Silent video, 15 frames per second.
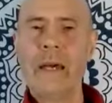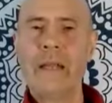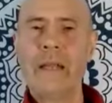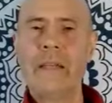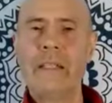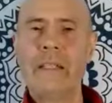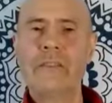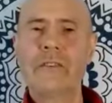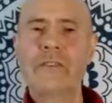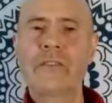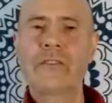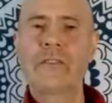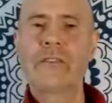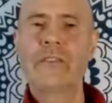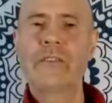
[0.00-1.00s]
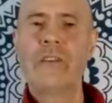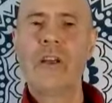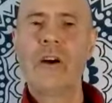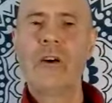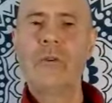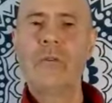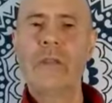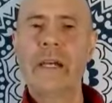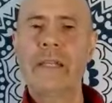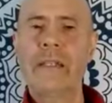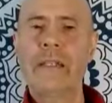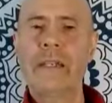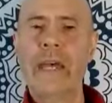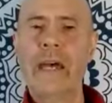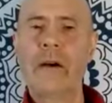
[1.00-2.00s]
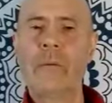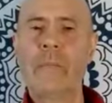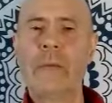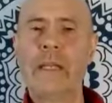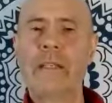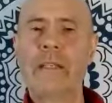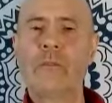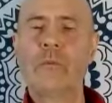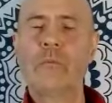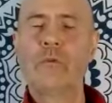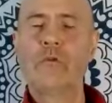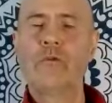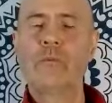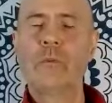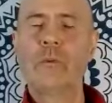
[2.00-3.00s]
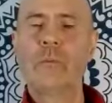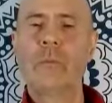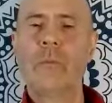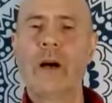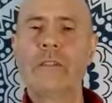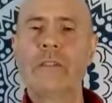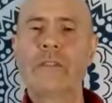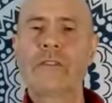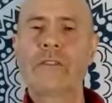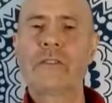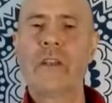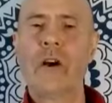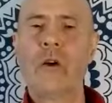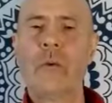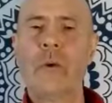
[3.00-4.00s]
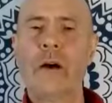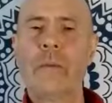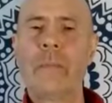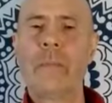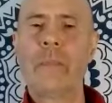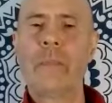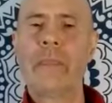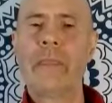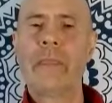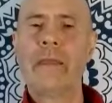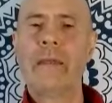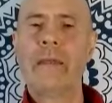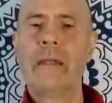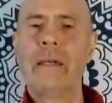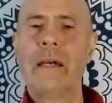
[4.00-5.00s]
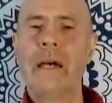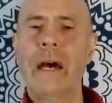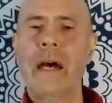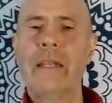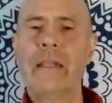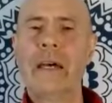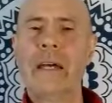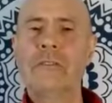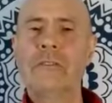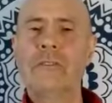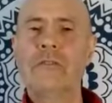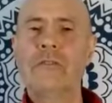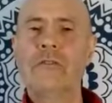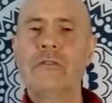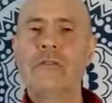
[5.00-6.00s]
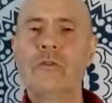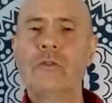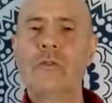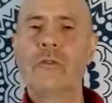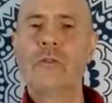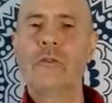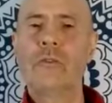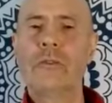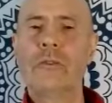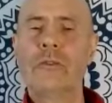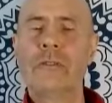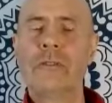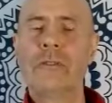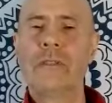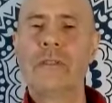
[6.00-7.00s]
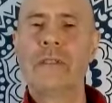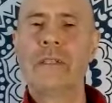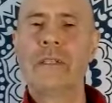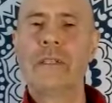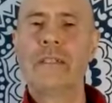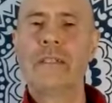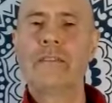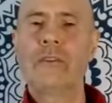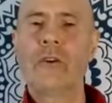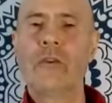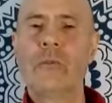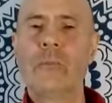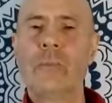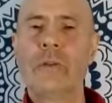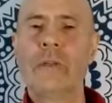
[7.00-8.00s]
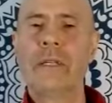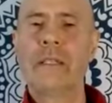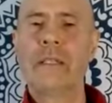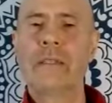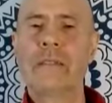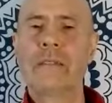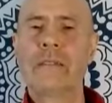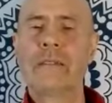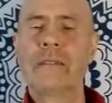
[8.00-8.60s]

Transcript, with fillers: And then slow that down, make the movement much slower. And as the jaw is opening,